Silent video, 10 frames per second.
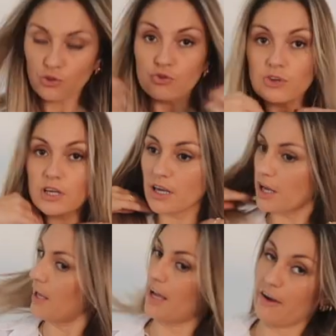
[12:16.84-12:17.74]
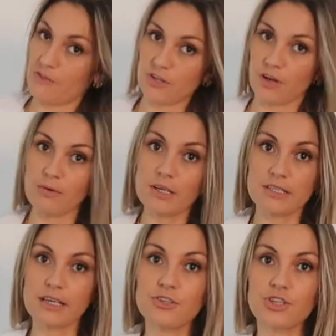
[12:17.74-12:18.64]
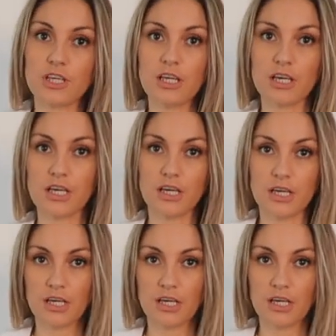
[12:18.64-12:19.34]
just drink every time I say chic.